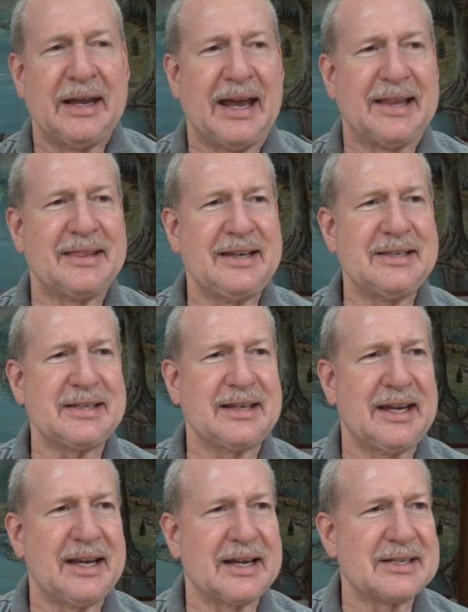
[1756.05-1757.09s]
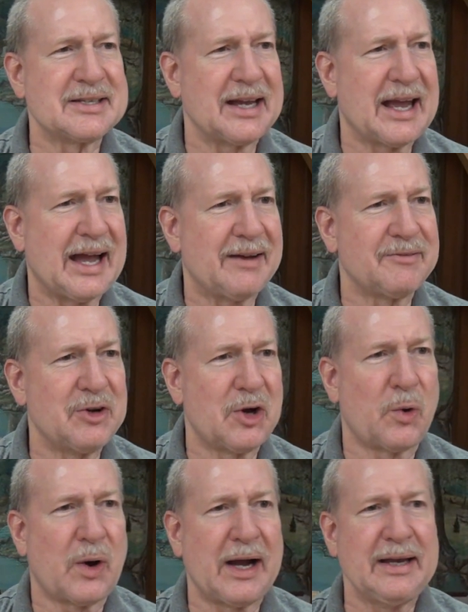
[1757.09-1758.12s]
And these kids, they have
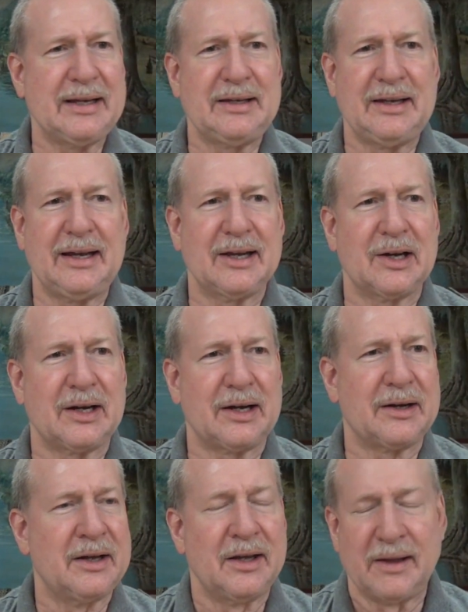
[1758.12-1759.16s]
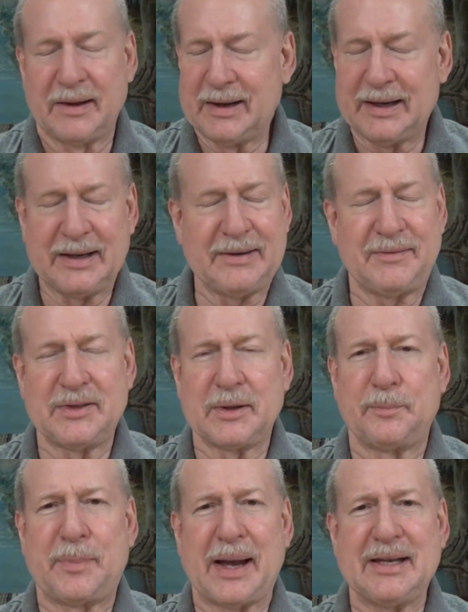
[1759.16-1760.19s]
no idea, even the
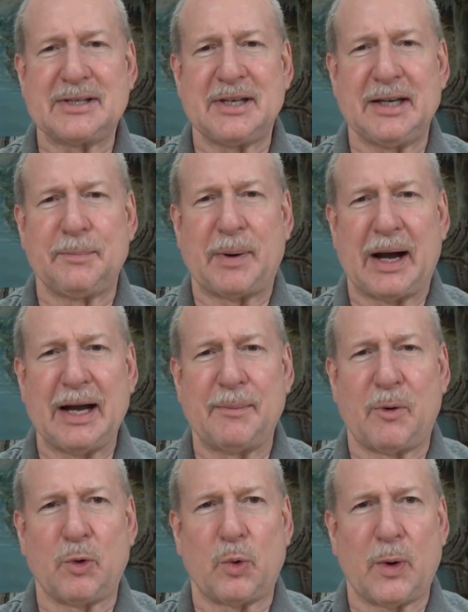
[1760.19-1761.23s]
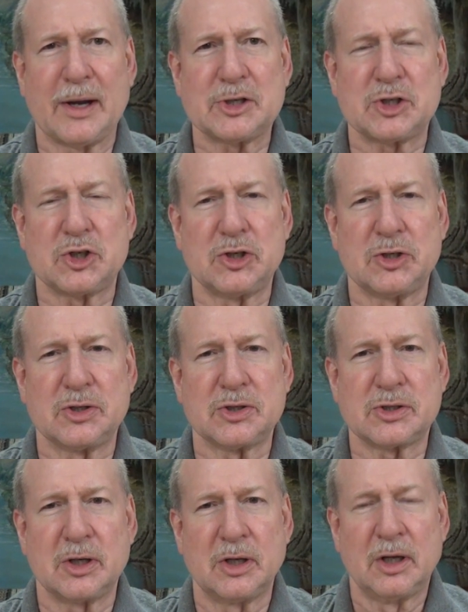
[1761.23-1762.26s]
basic Bible
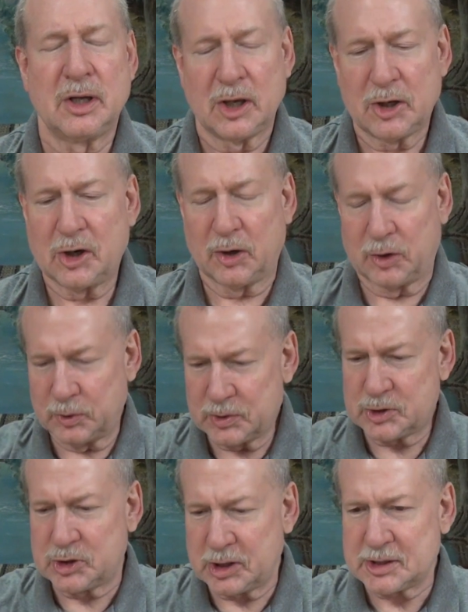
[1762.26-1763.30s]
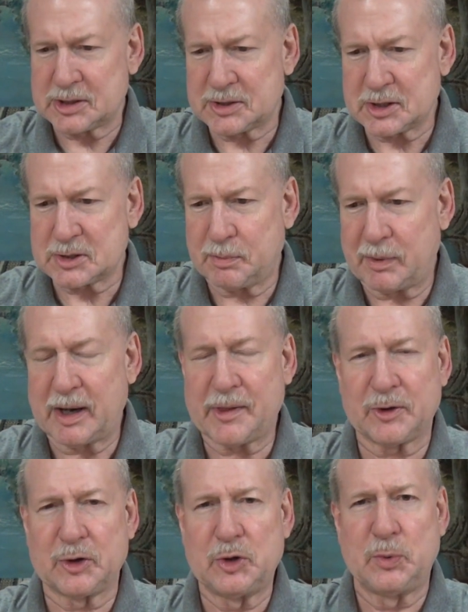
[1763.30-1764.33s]
questions. You know, who's Jesus'
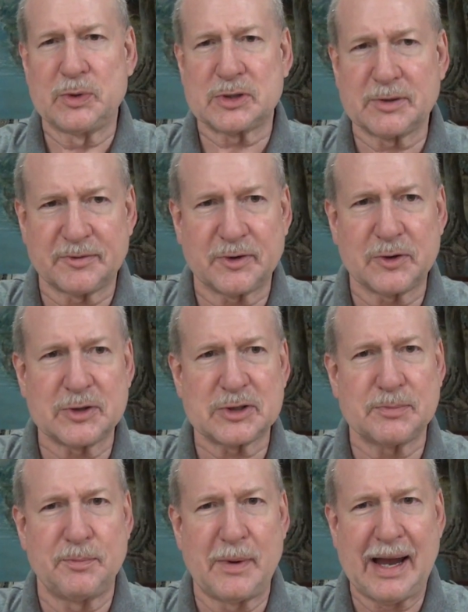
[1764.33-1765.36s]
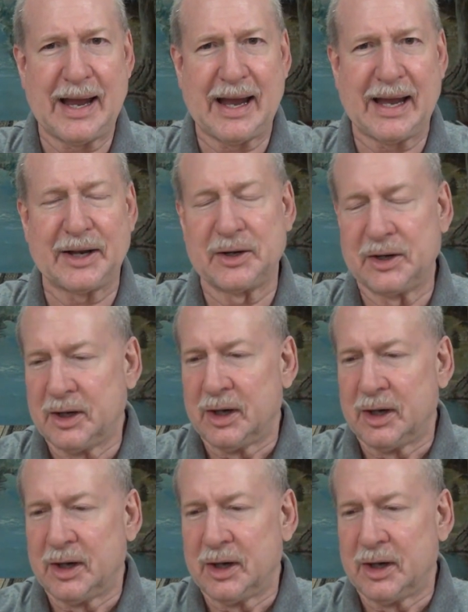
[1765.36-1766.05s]
mother? Who was the first man?